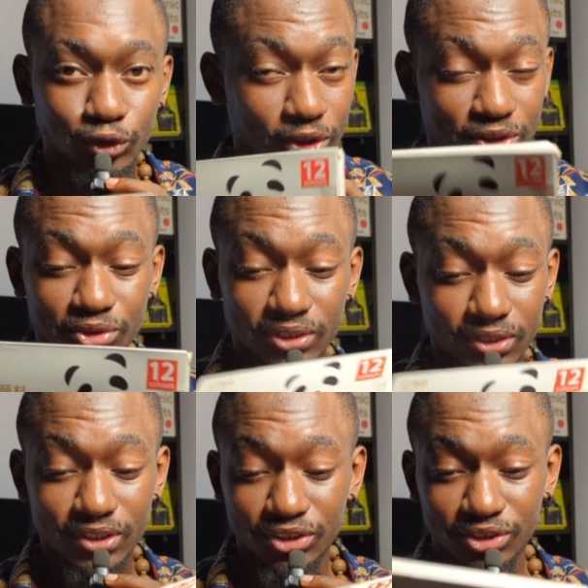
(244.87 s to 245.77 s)
just
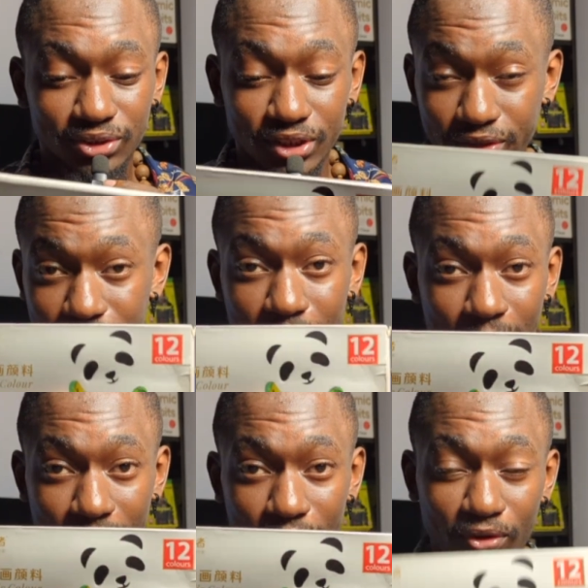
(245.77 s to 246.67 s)
using this generic
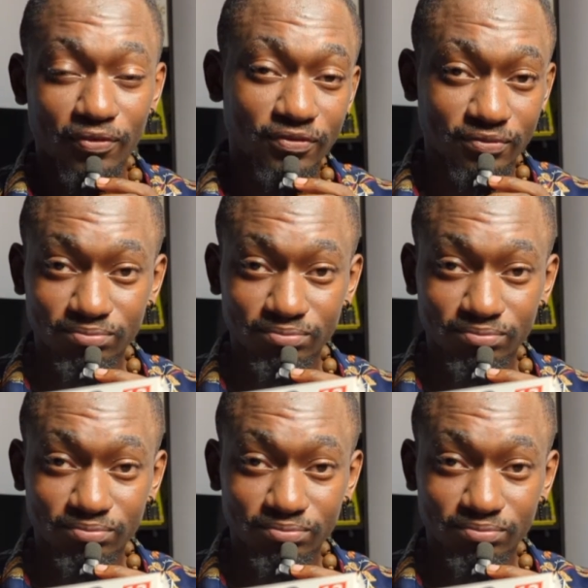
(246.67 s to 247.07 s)
pack of